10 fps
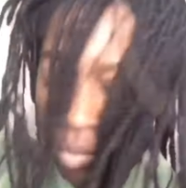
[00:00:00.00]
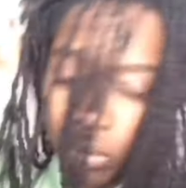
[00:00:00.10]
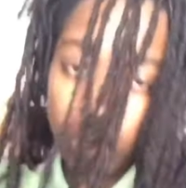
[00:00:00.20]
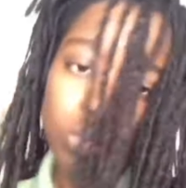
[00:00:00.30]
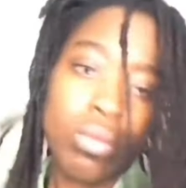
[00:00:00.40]

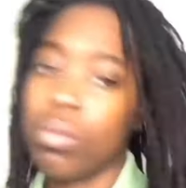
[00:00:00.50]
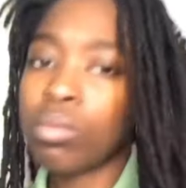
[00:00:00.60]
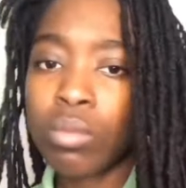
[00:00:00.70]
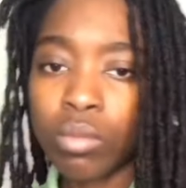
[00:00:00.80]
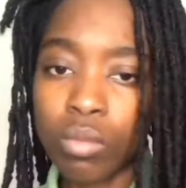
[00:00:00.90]

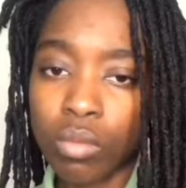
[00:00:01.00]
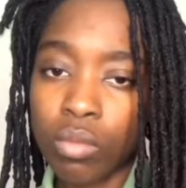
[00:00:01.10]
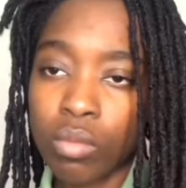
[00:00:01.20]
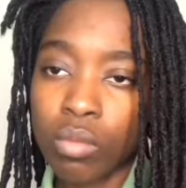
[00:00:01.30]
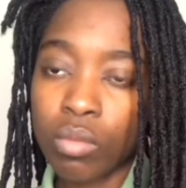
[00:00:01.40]

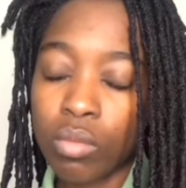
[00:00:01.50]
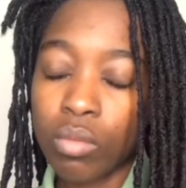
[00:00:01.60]
(no one is talking)